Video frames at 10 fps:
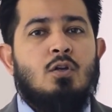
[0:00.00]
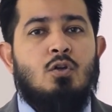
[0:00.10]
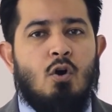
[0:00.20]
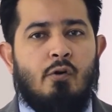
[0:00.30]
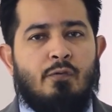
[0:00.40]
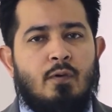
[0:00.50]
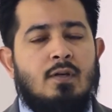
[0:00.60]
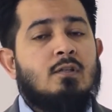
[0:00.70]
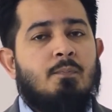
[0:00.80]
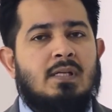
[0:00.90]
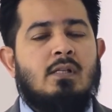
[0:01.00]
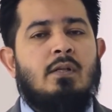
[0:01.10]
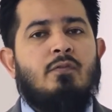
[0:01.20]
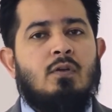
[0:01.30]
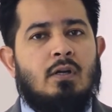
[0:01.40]
go for it, especially
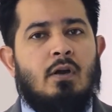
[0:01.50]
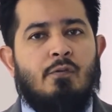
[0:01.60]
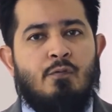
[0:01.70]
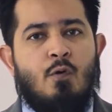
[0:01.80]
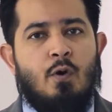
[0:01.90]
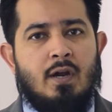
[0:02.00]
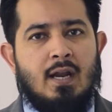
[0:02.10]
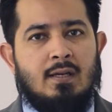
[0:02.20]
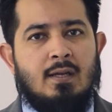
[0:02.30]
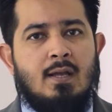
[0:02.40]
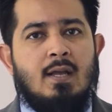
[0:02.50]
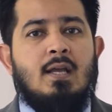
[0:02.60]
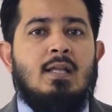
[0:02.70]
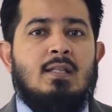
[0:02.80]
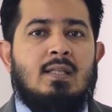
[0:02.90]
if you can afford it.
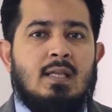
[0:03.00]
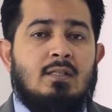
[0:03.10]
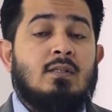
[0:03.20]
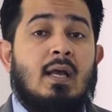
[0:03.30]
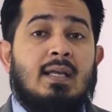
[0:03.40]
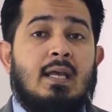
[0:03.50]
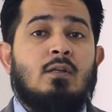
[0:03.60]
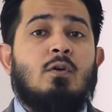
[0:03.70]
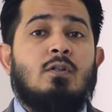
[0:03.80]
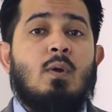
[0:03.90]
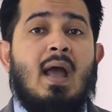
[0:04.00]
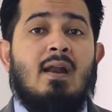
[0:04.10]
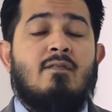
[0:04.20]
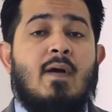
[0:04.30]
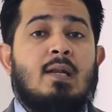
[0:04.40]
This is again going to
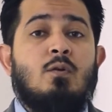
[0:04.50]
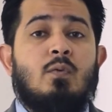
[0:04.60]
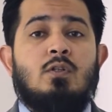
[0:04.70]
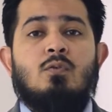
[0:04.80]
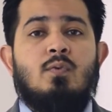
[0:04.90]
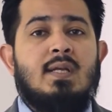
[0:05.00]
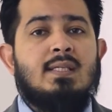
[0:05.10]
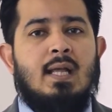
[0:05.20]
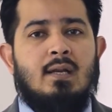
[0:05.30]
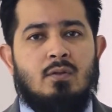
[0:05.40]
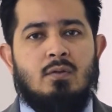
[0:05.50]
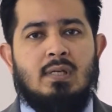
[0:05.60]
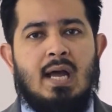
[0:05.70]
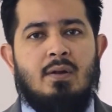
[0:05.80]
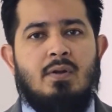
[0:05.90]
add value when you're reselling your
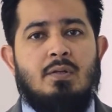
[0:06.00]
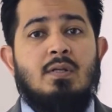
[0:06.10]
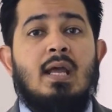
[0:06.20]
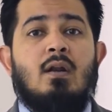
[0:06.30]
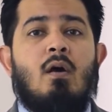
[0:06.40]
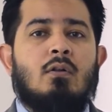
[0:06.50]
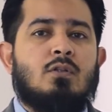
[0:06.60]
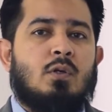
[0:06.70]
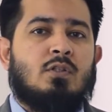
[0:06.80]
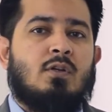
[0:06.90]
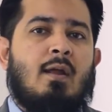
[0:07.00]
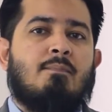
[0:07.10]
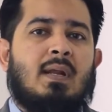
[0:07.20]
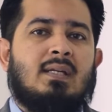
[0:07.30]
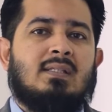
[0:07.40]
townhouse and also
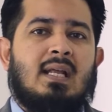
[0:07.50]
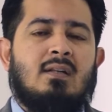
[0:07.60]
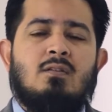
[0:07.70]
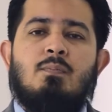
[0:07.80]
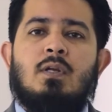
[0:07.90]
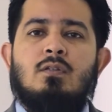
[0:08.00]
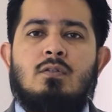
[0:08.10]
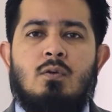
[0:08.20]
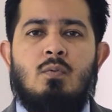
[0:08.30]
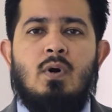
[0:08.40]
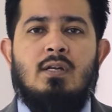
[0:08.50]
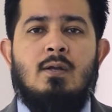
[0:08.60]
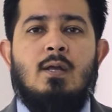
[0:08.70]
attract better tenants, because you know what?